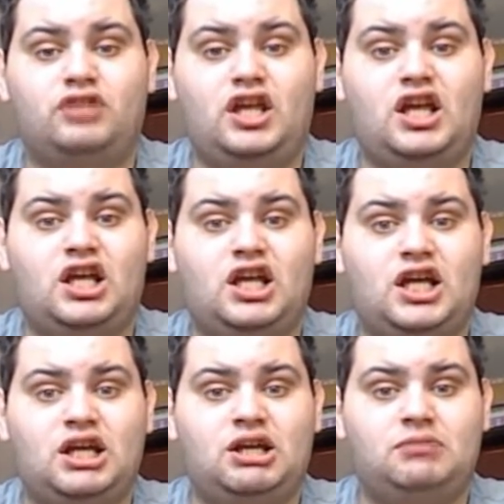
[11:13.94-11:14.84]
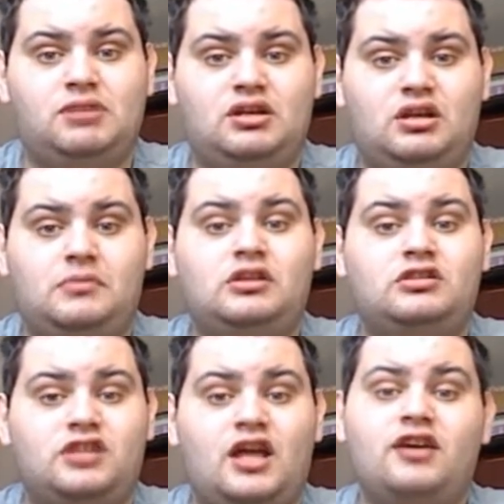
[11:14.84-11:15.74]
yeah,
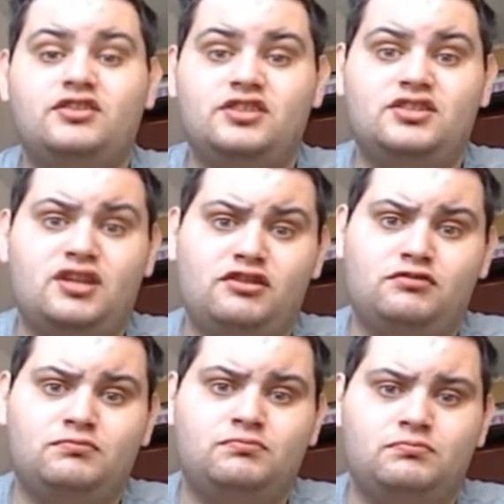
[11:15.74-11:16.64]
Alice is a